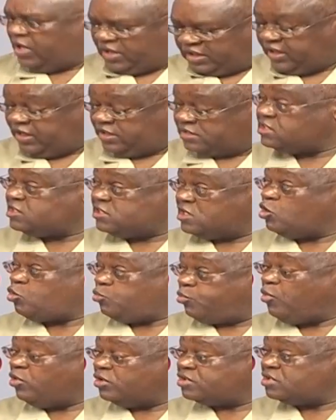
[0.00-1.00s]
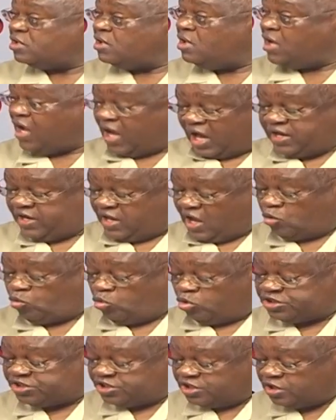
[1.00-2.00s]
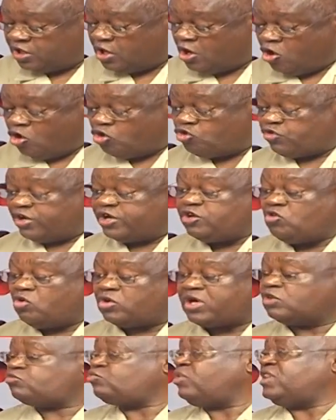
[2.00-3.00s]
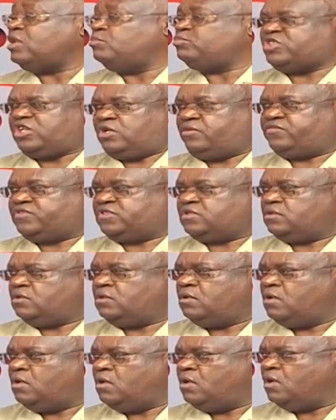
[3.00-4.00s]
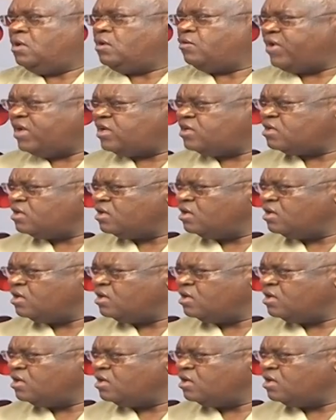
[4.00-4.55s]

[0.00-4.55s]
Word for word: This is a report, and they are quoting Radio Katwe themselves, mm. right?